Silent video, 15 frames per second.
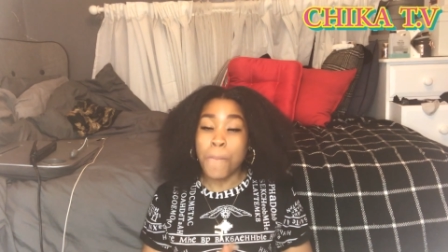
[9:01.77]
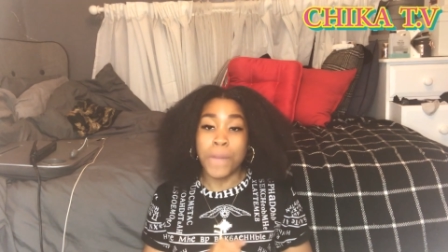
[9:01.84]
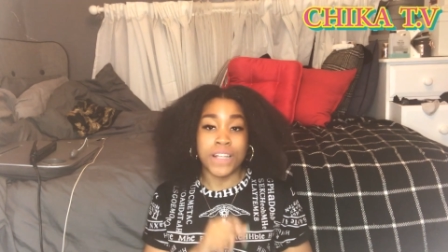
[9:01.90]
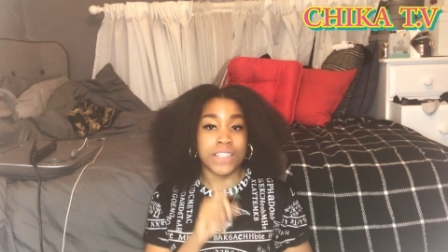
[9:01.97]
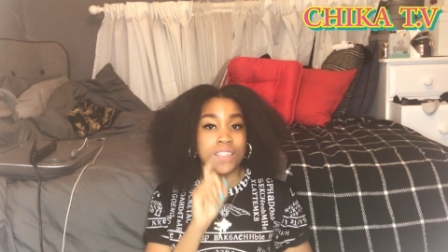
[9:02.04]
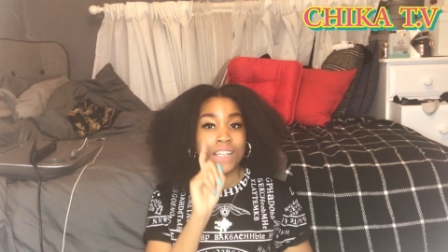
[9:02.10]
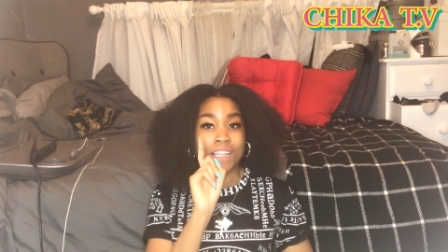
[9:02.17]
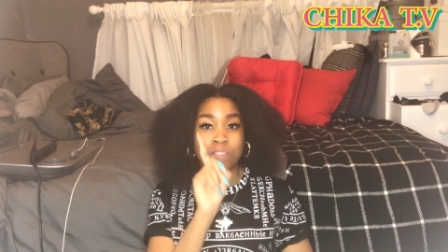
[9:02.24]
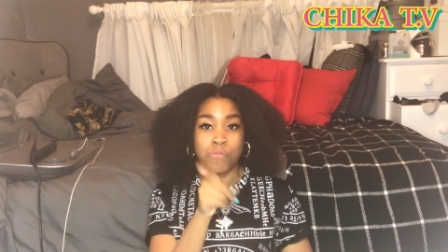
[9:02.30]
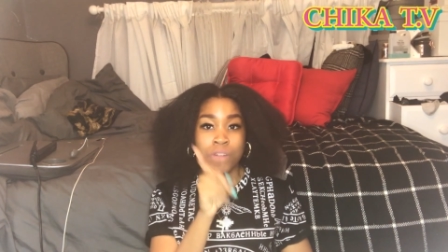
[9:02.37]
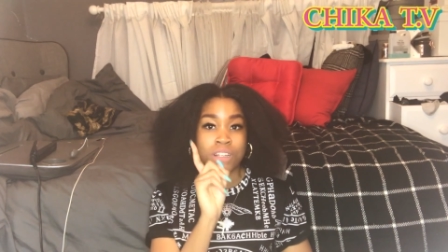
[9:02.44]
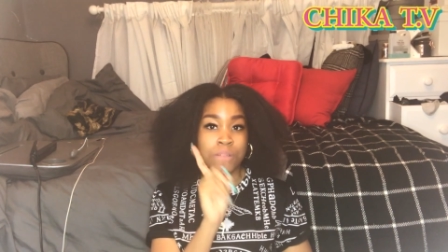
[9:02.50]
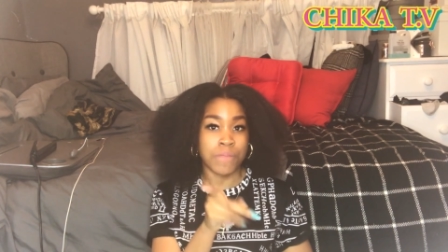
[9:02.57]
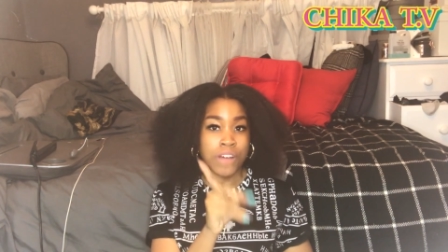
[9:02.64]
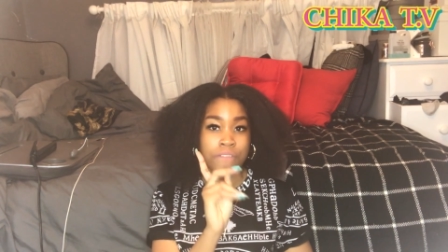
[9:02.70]
but she, that's
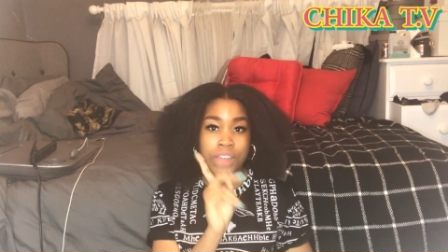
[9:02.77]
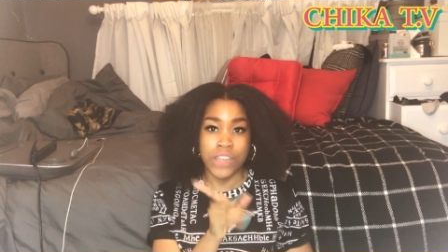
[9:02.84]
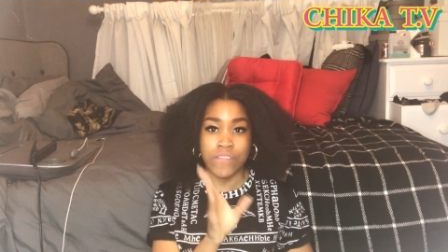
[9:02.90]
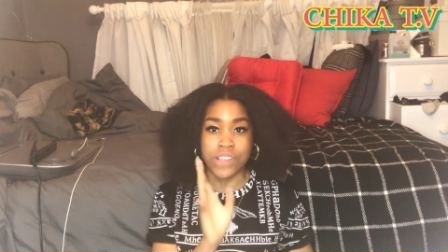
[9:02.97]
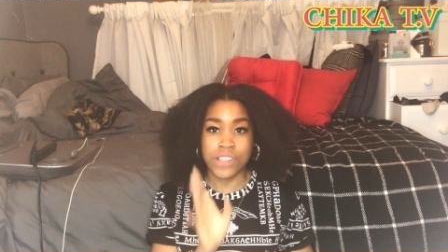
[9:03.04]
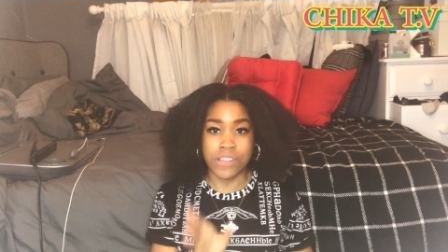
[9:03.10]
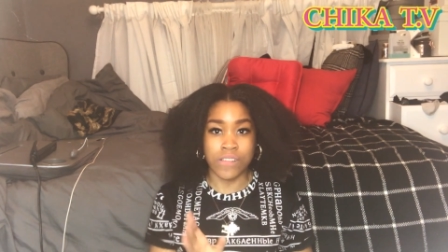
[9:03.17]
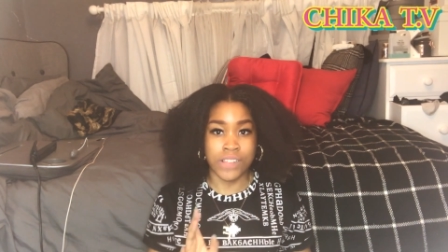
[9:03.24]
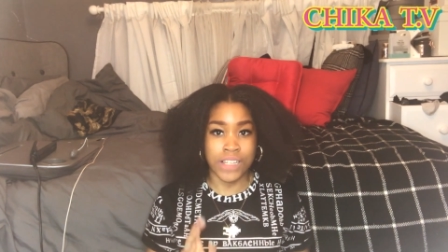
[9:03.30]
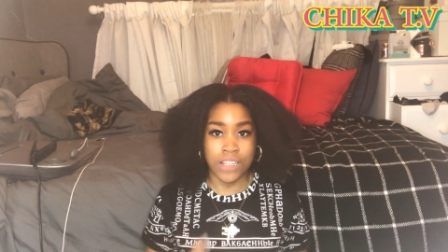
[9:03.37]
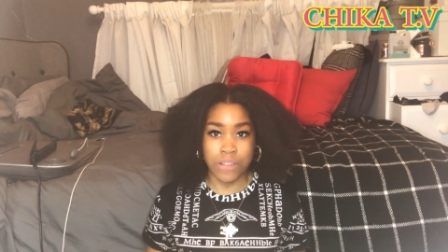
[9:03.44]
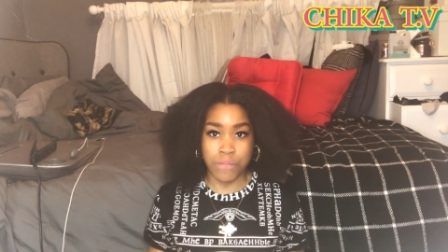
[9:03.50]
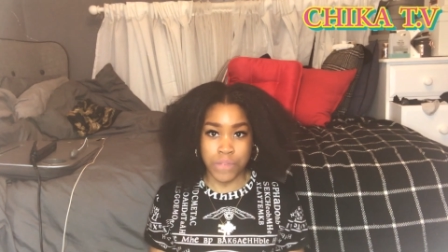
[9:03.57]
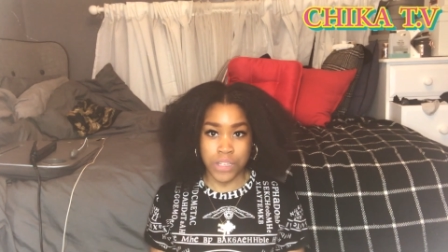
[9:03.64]
one of my favorite songs at the